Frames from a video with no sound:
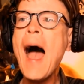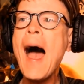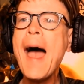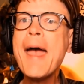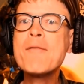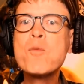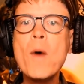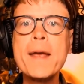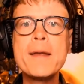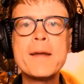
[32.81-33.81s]
I have
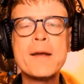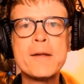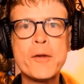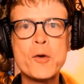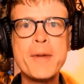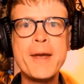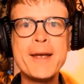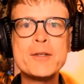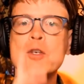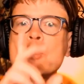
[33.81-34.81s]
waited a little
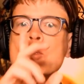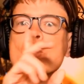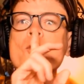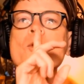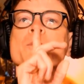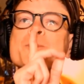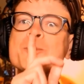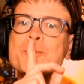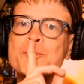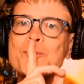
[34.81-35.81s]
bit to
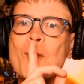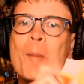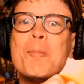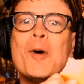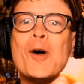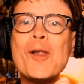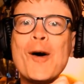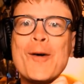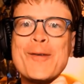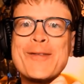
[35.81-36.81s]
mull
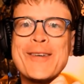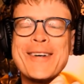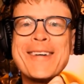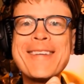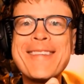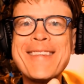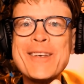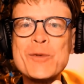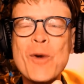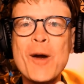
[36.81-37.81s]
over
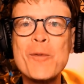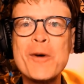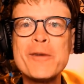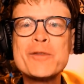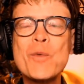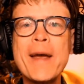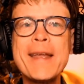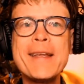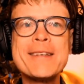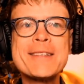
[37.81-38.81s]
these werewolves,
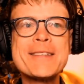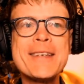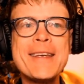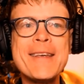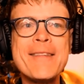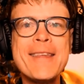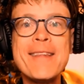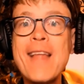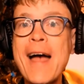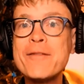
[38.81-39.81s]
waiting to see the
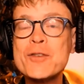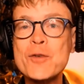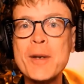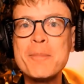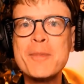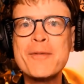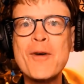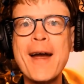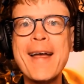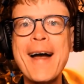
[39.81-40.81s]
live stream
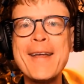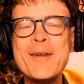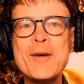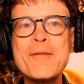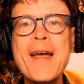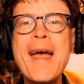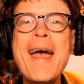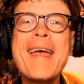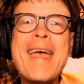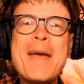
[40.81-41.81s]
before I kind of
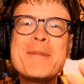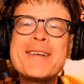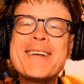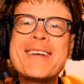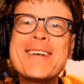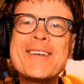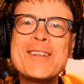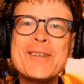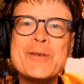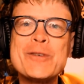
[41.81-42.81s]
came to a
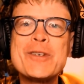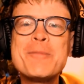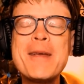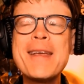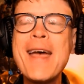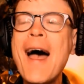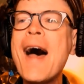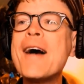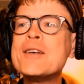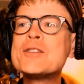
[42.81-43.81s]
conclusion,
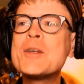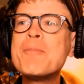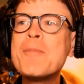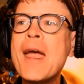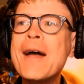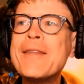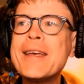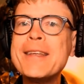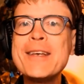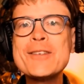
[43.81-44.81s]
because
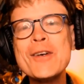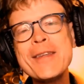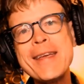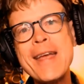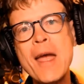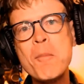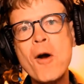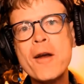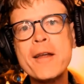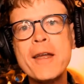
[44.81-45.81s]
the initial EA
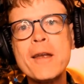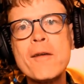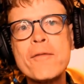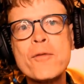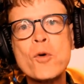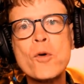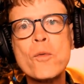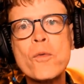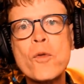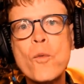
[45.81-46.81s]
marketing for
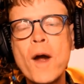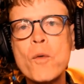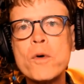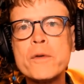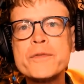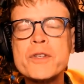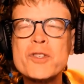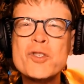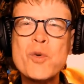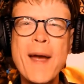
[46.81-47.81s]
the werewolves, the
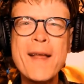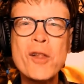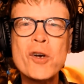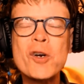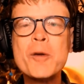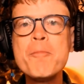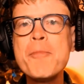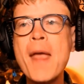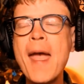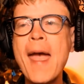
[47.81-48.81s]
trailer
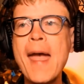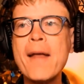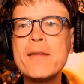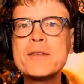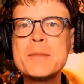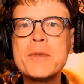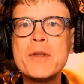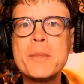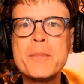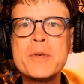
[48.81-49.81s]
and some of
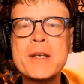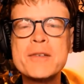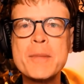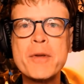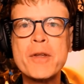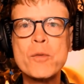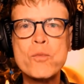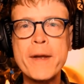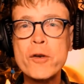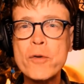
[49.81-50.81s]
the
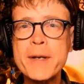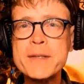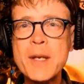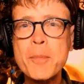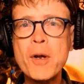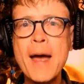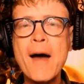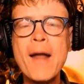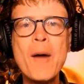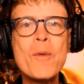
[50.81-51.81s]
renderings they put
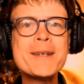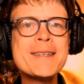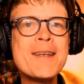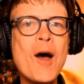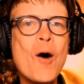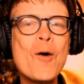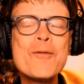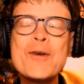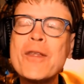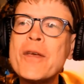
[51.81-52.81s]
out, I wasn't
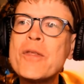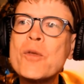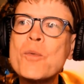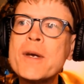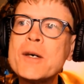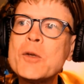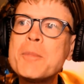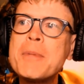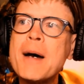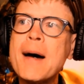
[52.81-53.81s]
overly
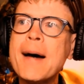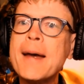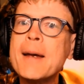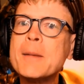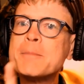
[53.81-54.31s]
thrilled by.